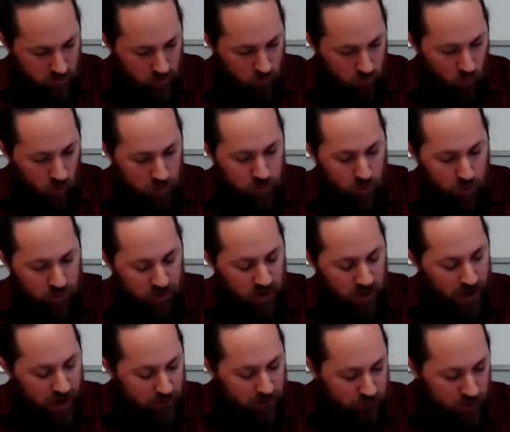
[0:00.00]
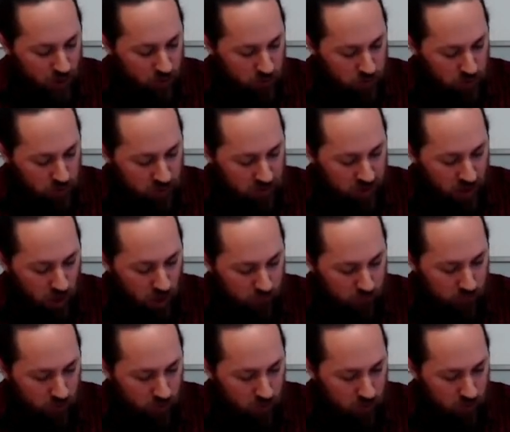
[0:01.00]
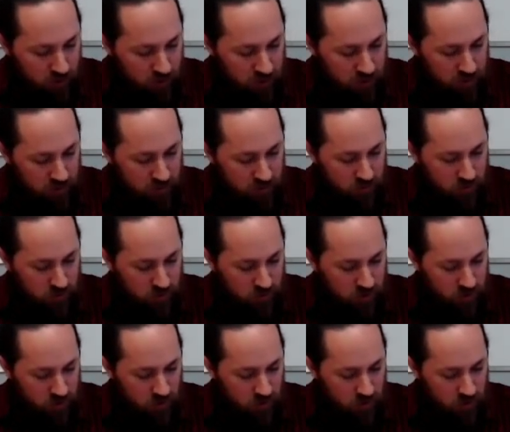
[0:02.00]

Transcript: one book that I have found really helpful is